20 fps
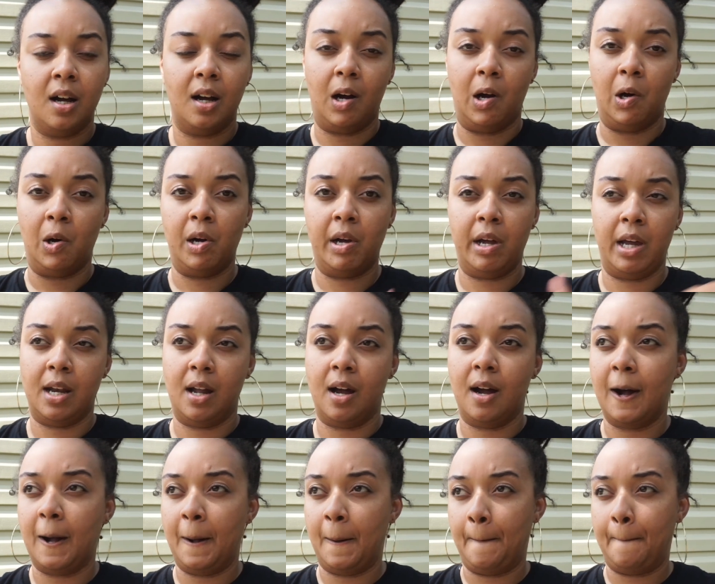
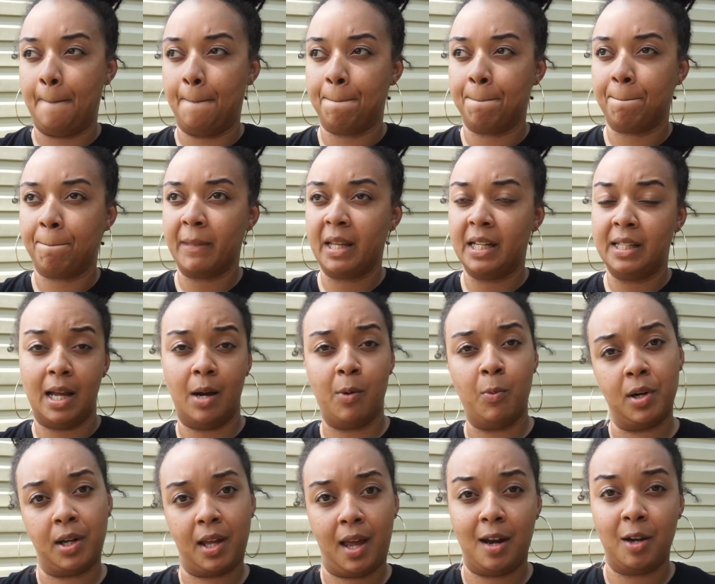on that
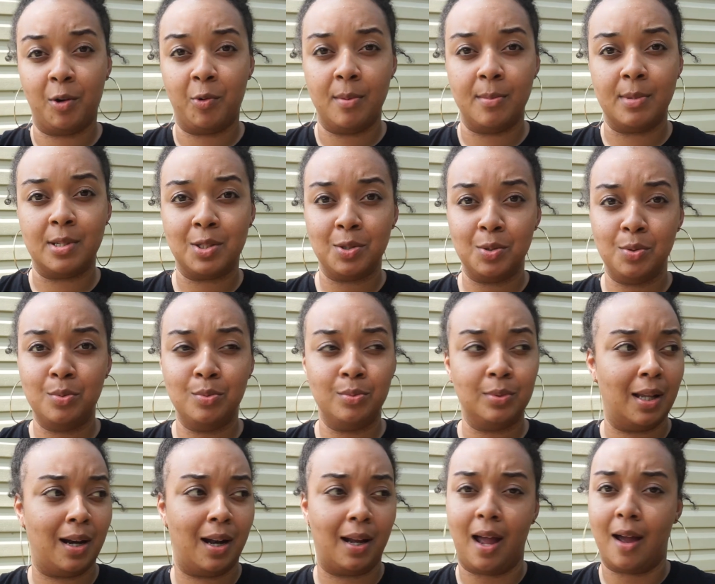workout equipment soon
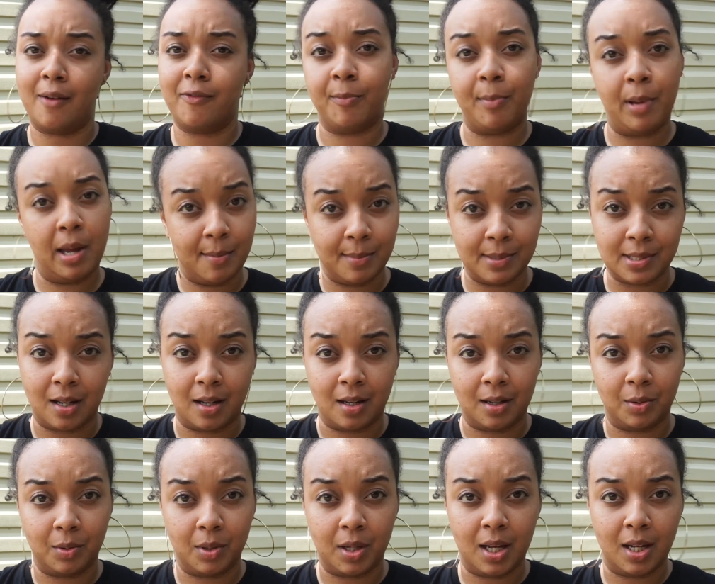that I got from Amazon,
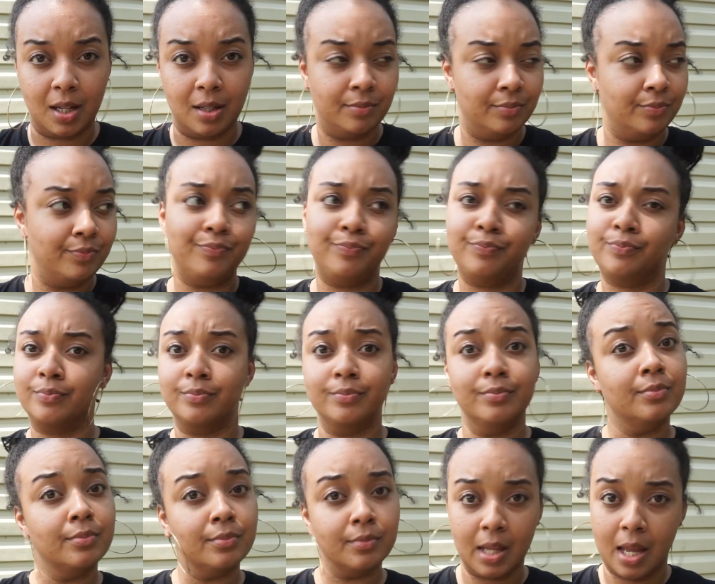okay?
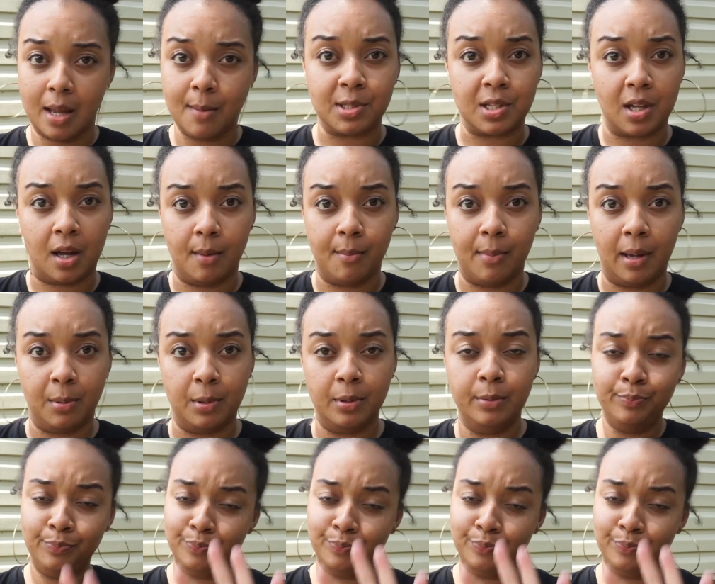Amazon, baby.